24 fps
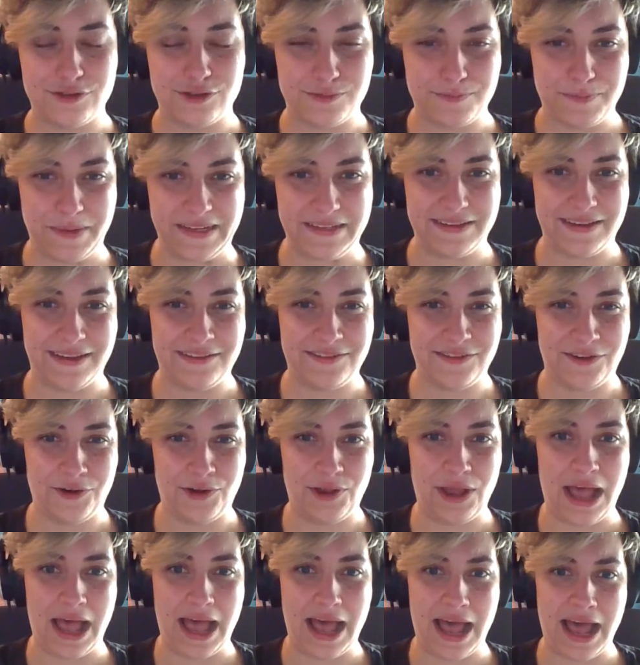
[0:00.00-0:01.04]
the
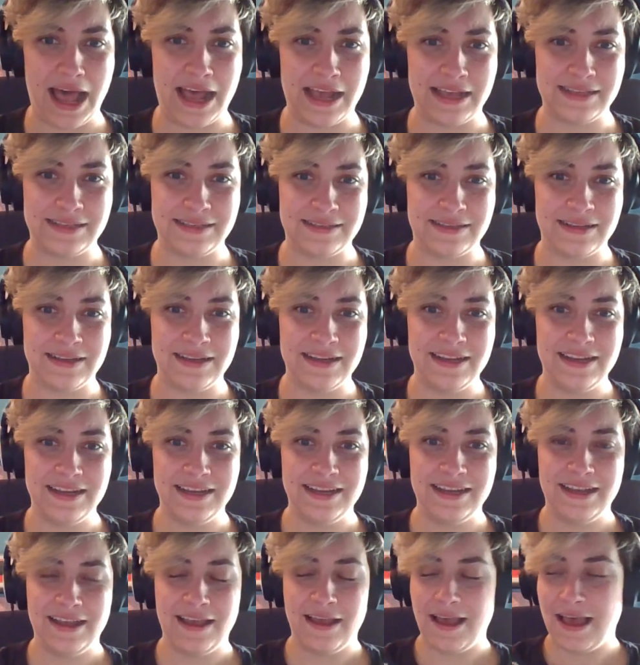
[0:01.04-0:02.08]
spectator
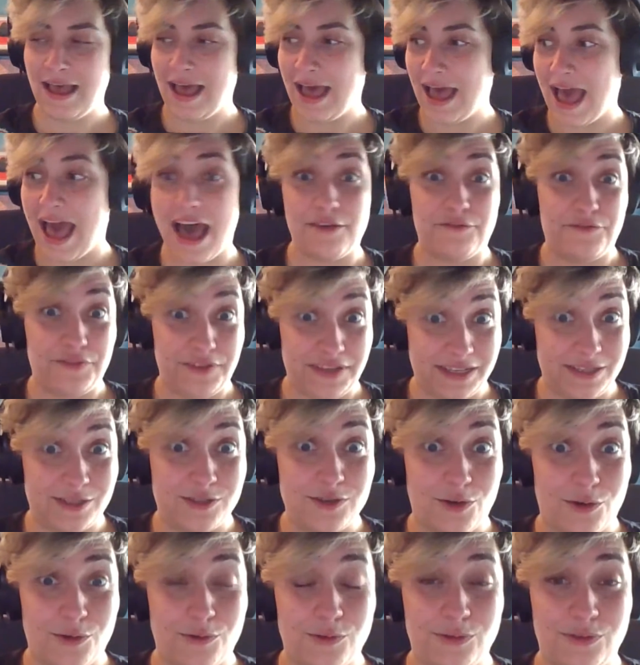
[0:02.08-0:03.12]
have
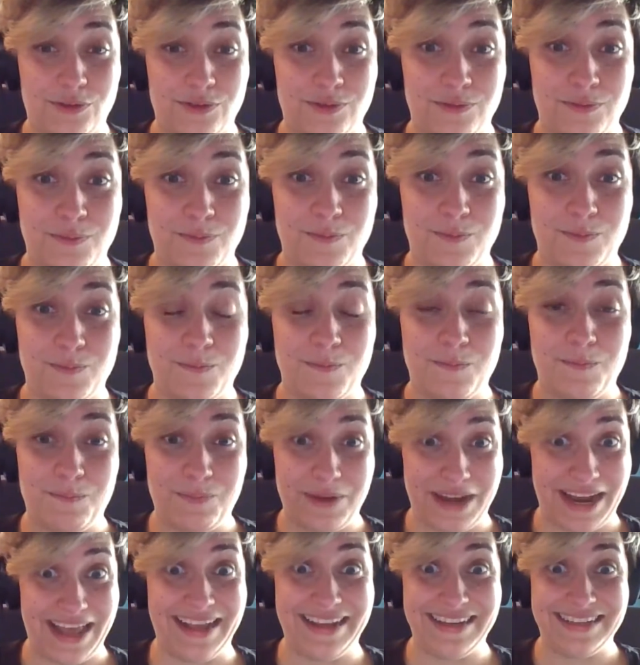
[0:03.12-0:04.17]
his own
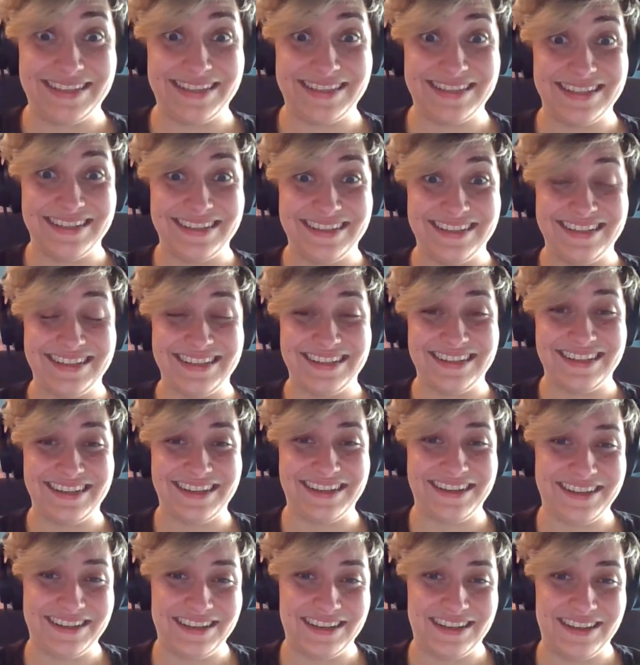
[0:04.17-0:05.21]
place
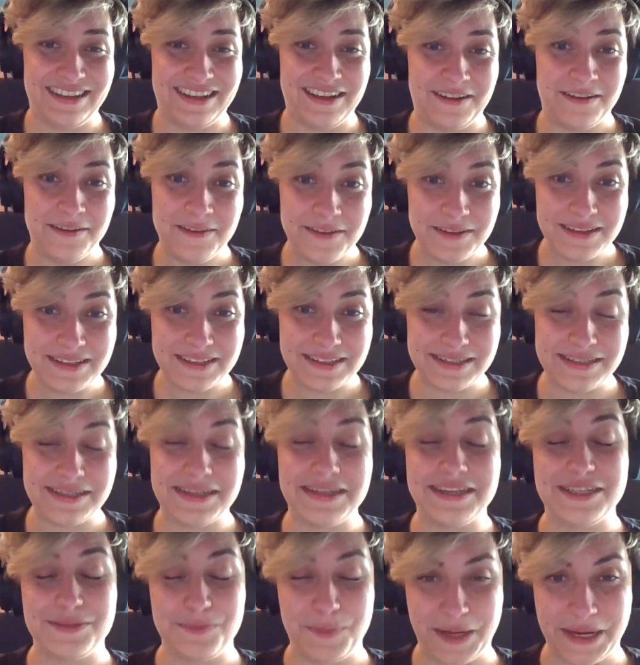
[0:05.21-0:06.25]
in the
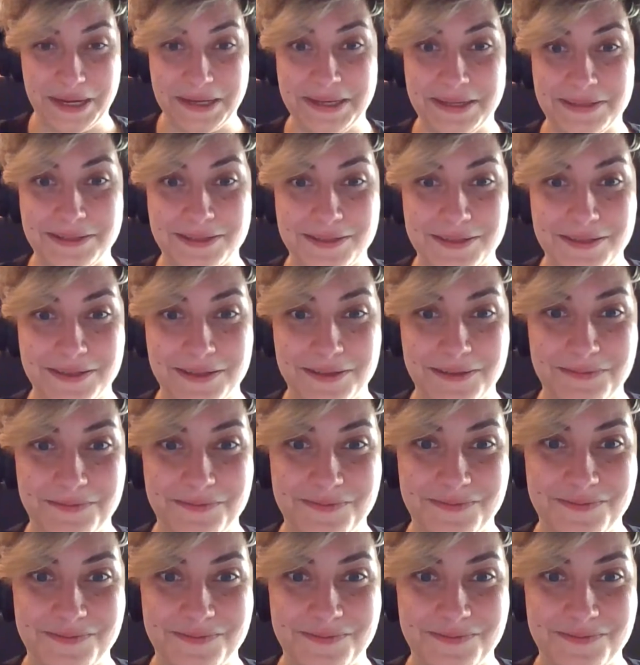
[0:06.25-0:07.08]
experience.